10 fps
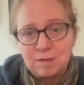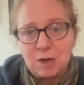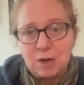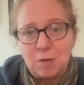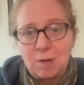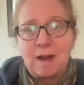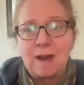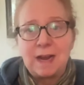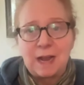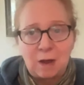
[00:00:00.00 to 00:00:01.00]

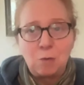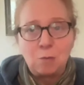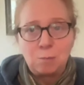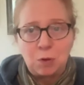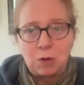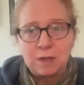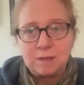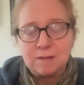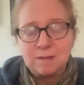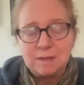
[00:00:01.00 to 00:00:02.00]
AI
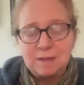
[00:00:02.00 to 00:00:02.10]
output,